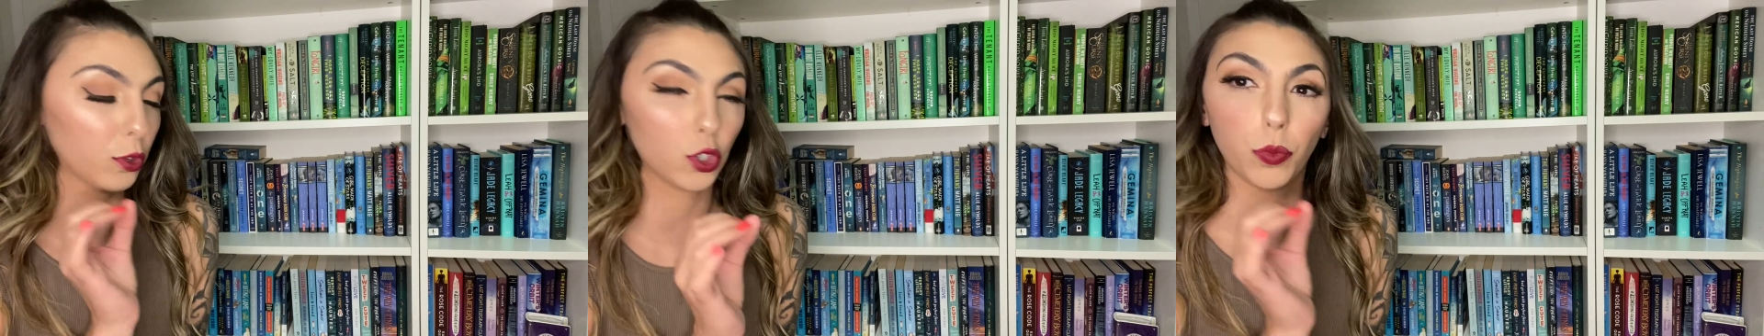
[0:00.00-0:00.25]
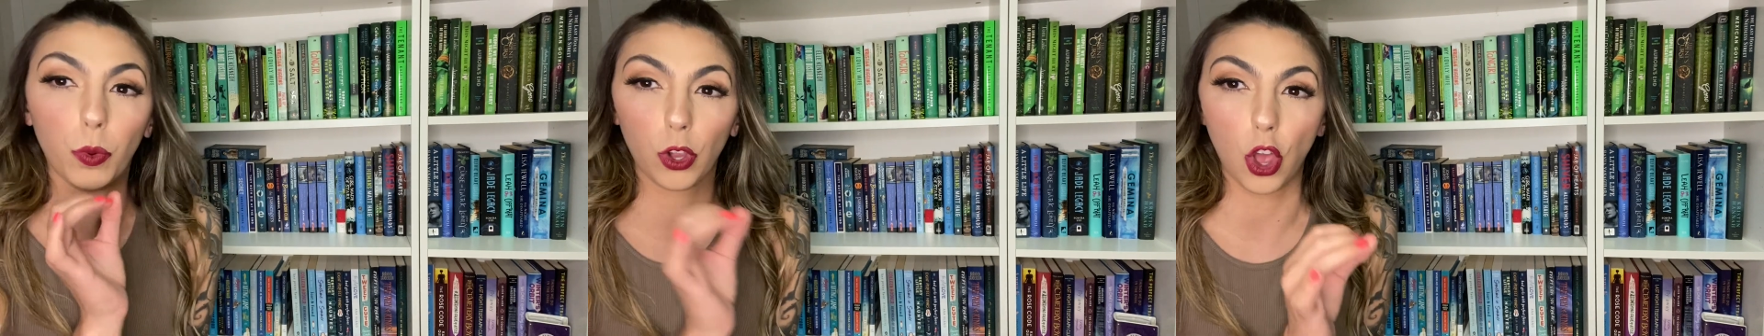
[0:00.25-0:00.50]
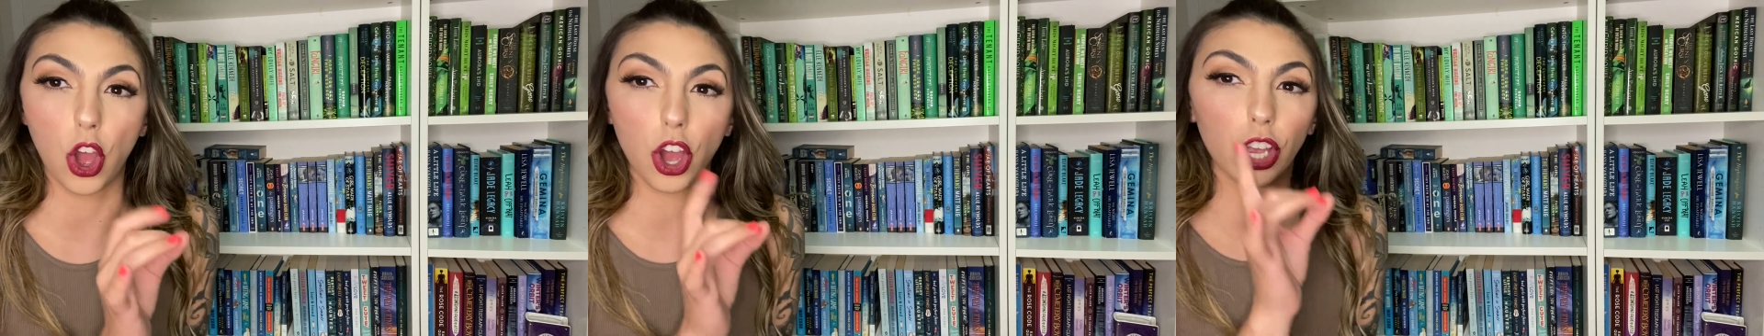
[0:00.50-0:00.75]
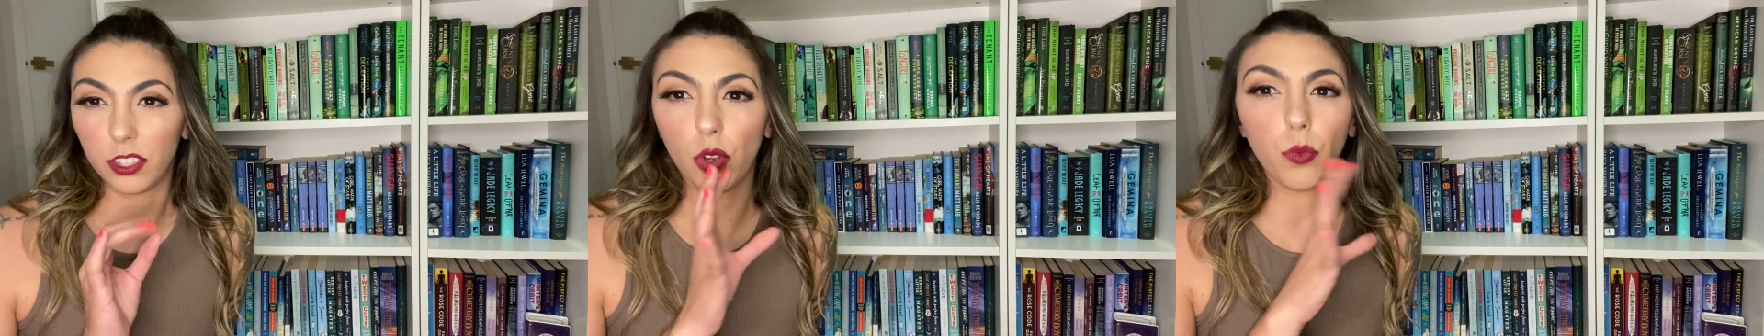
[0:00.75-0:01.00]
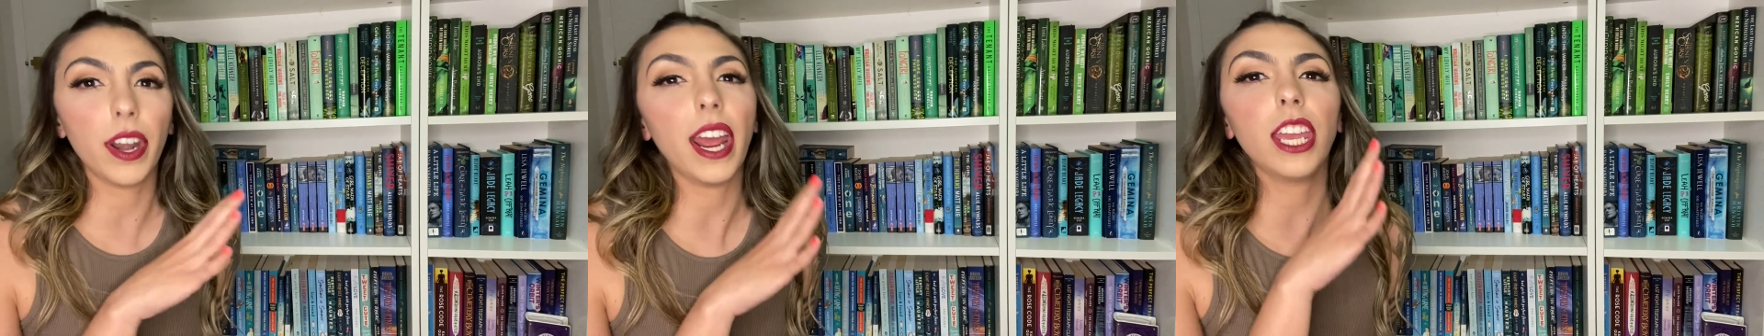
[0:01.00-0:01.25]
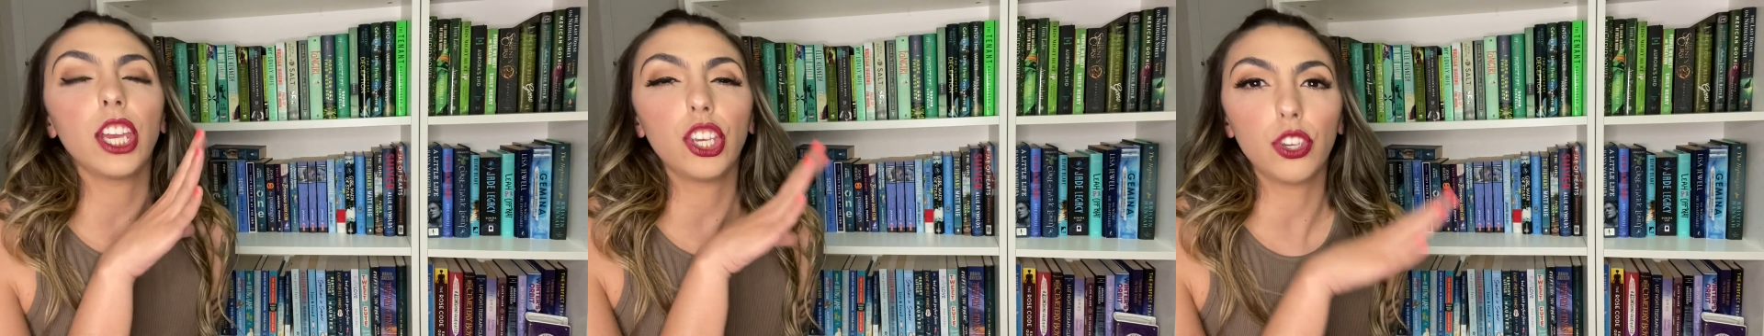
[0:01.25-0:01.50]
super long. So what I
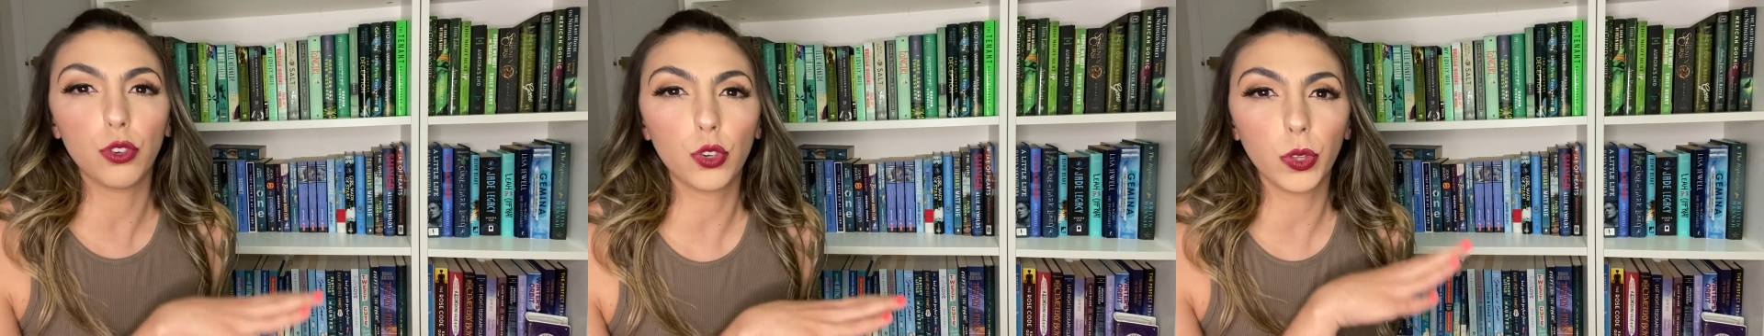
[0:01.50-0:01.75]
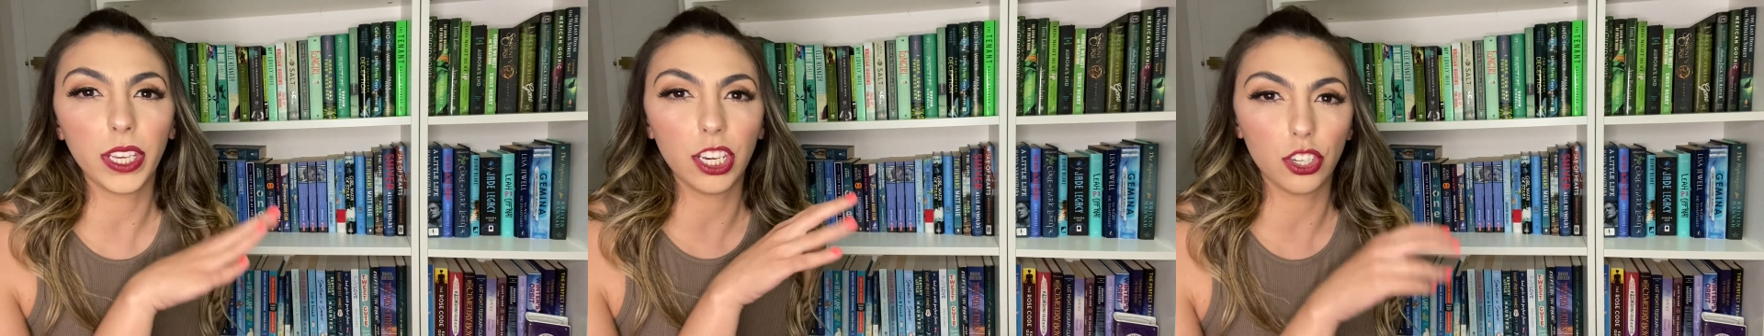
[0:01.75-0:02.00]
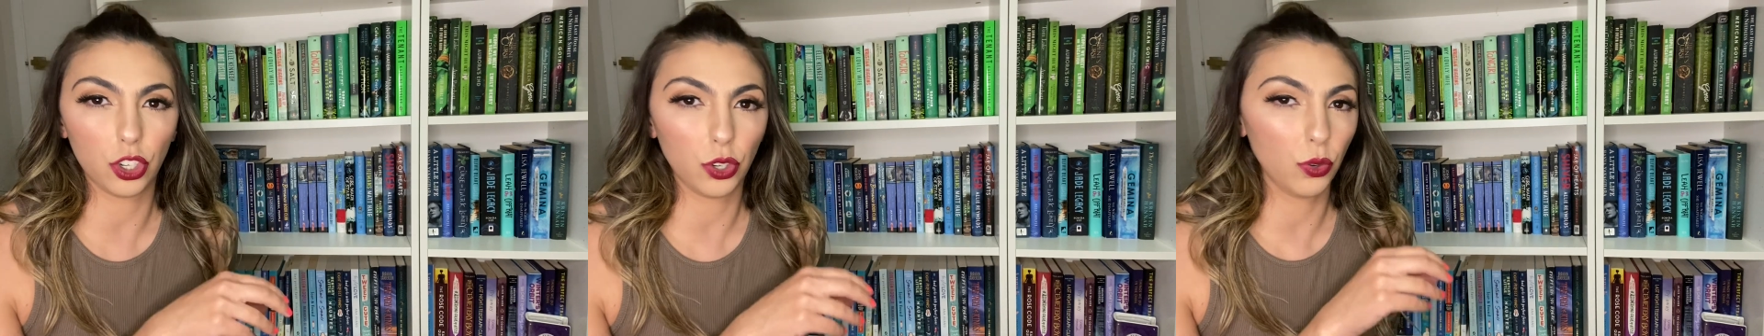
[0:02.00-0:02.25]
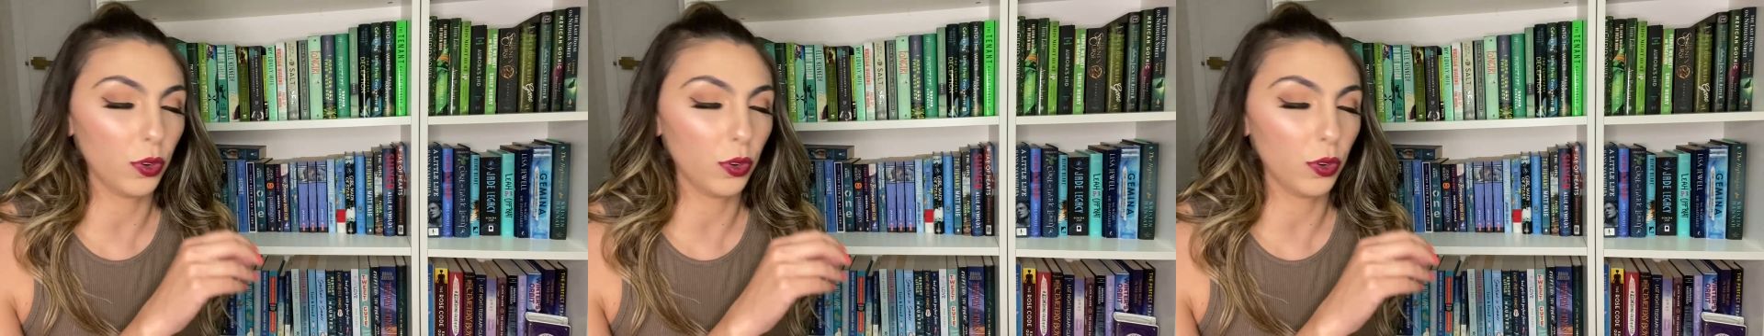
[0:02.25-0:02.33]
usually do